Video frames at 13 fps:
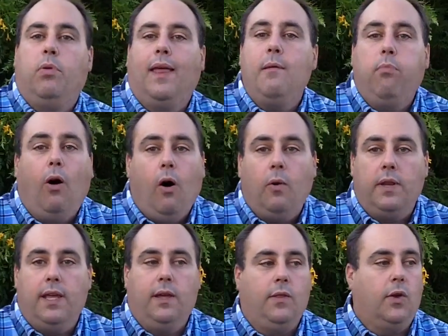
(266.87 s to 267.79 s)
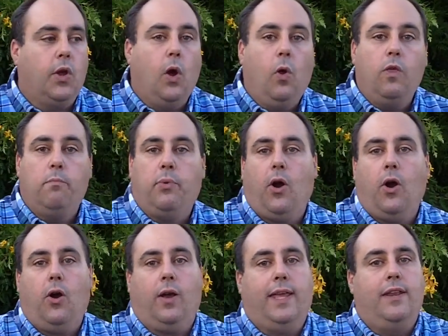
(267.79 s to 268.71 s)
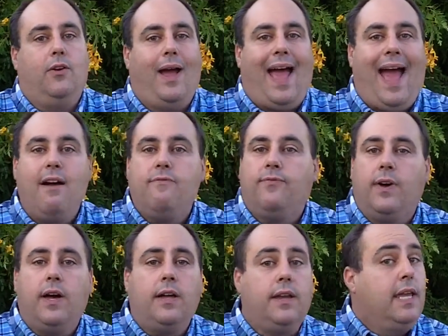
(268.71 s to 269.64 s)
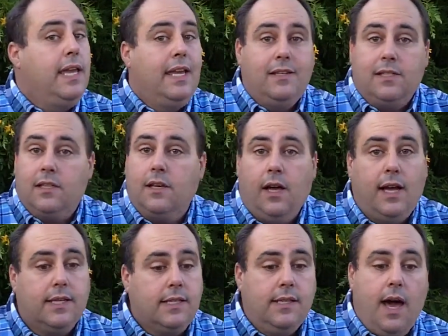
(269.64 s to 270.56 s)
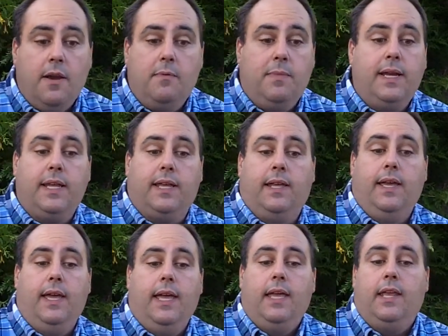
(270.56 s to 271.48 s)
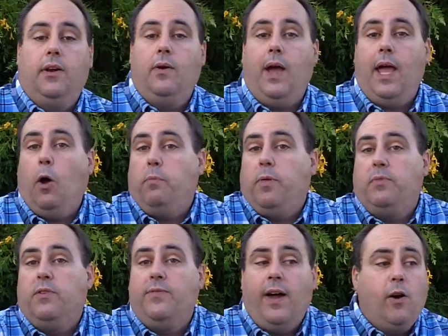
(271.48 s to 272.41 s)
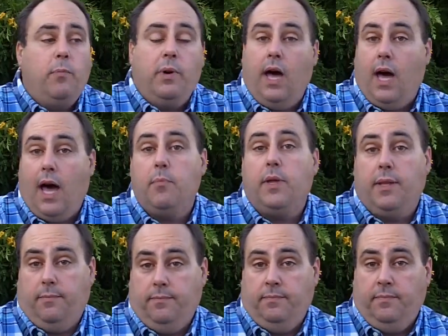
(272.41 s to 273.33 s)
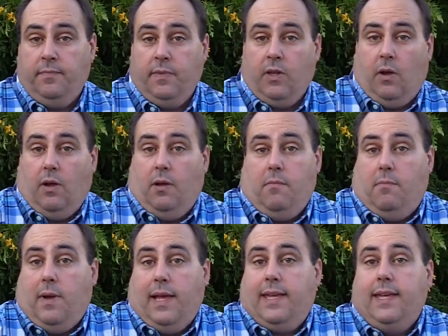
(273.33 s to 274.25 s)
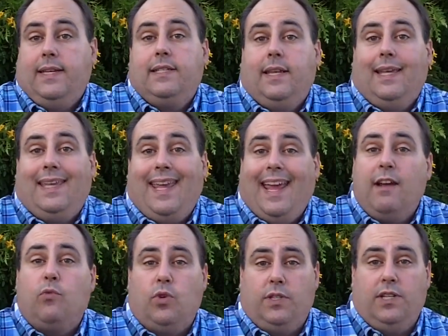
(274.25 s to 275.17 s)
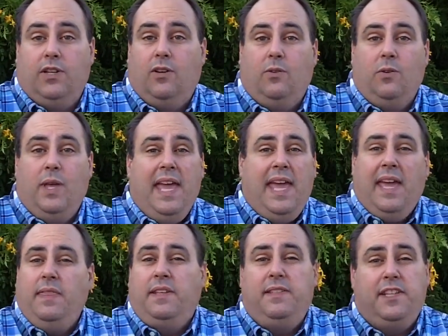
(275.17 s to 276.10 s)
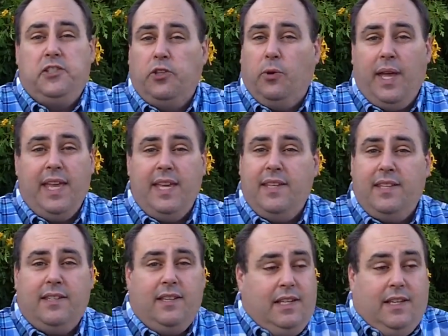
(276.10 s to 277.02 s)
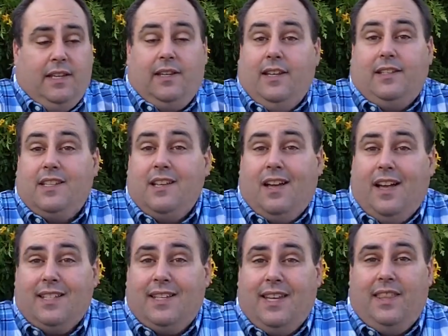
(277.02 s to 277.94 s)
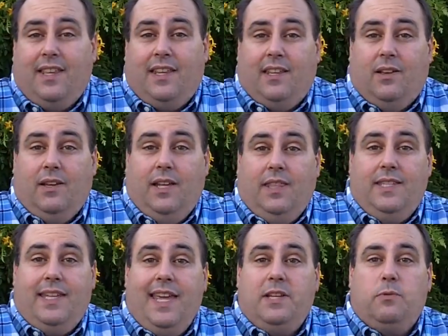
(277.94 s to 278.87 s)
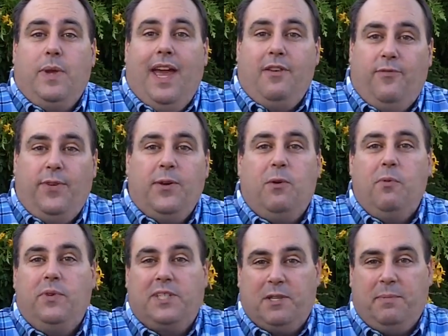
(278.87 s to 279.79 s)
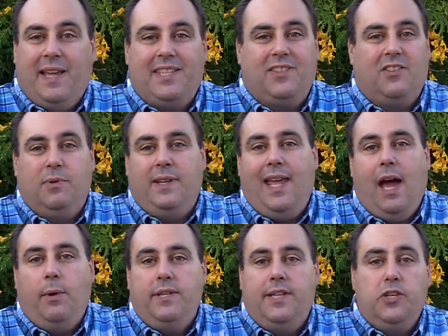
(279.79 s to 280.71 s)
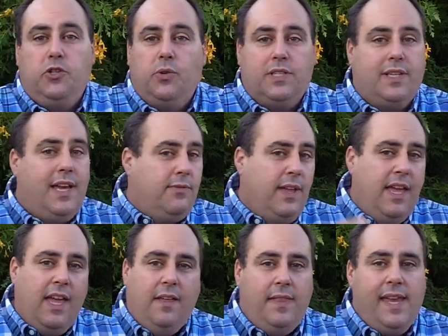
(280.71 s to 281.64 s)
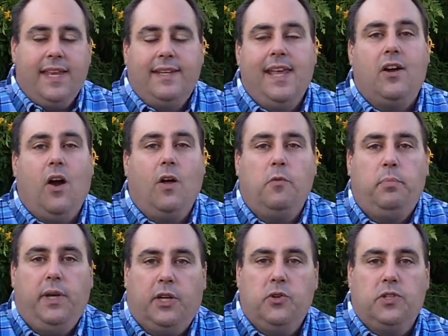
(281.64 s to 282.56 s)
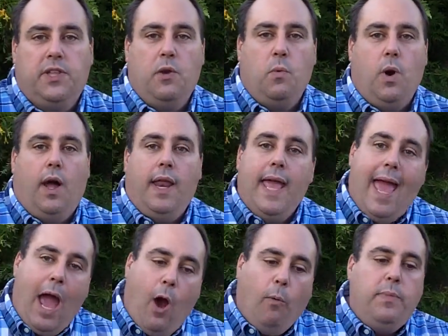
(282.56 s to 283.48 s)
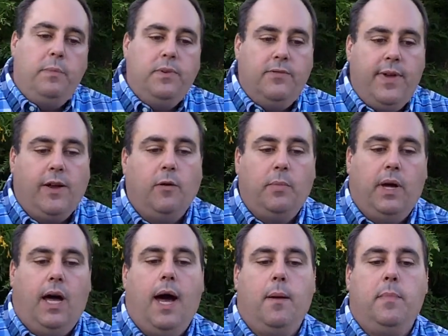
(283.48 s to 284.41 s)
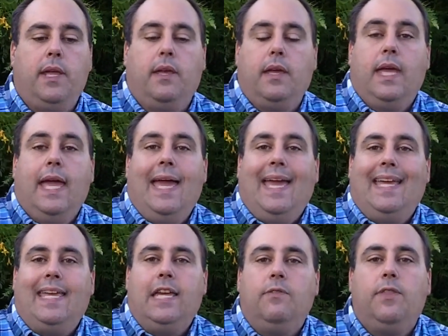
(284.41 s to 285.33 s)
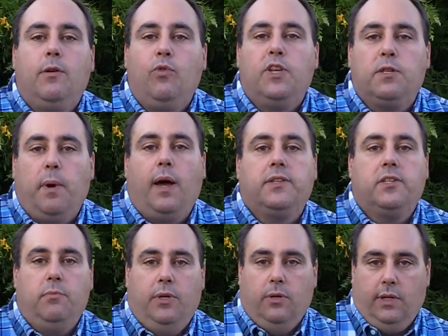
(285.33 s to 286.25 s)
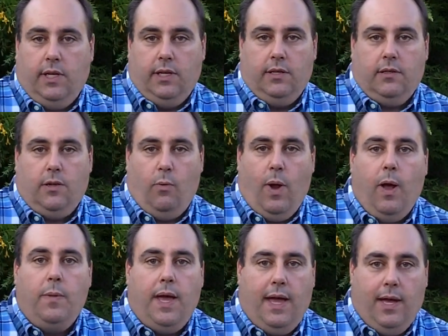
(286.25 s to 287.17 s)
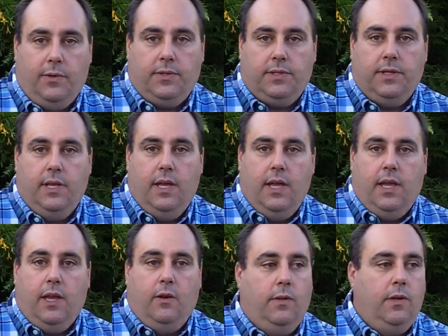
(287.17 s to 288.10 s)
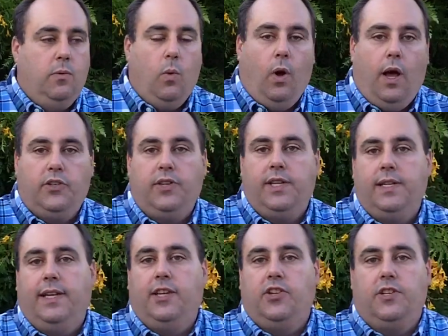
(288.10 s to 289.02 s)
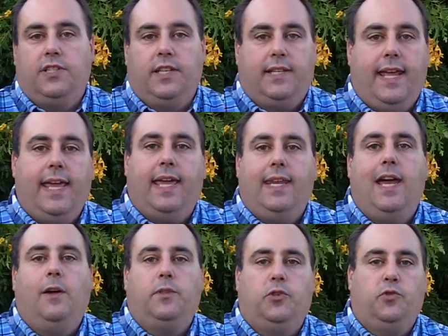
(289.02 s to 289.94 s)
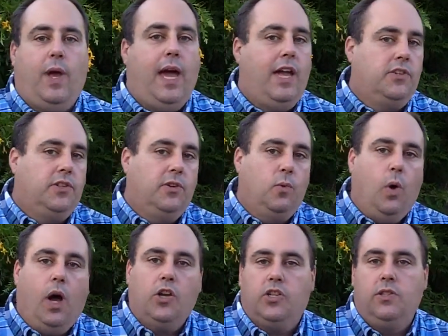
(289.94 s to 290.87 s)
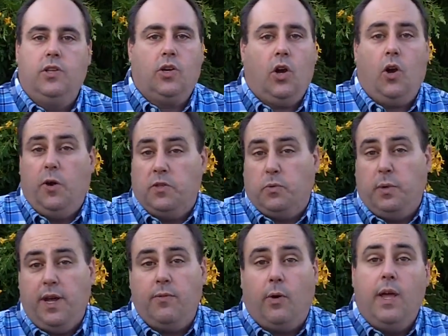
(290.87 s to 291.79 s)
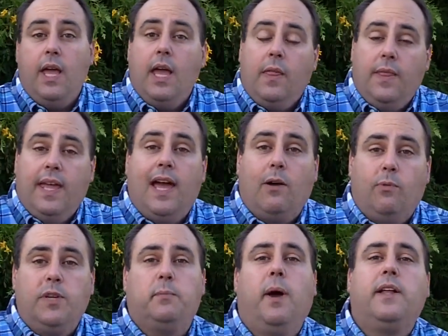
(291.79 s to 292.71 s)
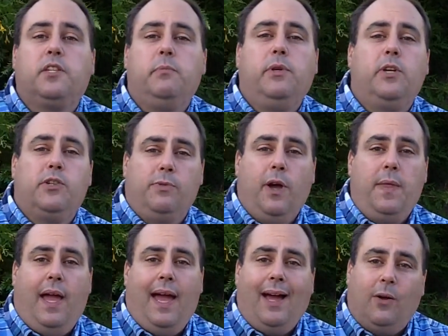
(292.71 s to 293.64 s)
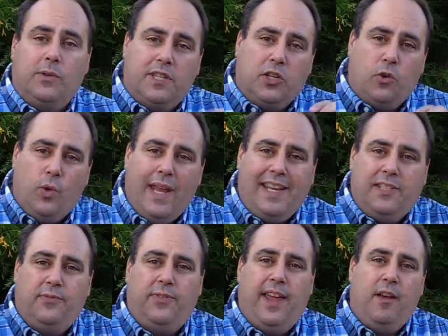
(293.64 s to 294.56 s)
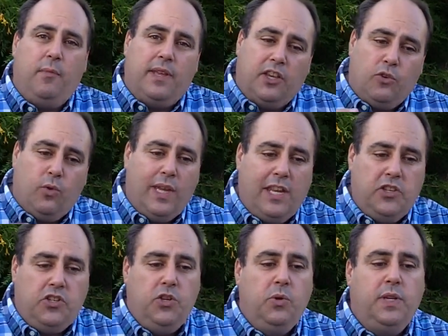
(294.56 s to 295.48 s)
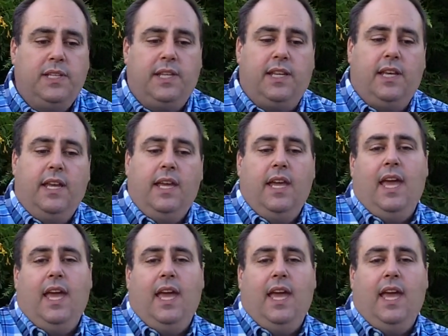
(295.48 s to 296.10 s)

Play ball together, go to the park, you know, have fun. Doesn't cost a lot of money. You know, help them develop a hobby. My kids like cameras, you know. In the digital age, it doesn't cost anything. In the days when we had film, it was expensive. But now with digital stuff, they can take all the pictures they want. Help them develop a hobby. Give them responsibilities around the house. You know, they're washing dishes, they're taking out the trash, they're washing the cars, whatever. They have responsibilities around the house. It creates family, it creates unity.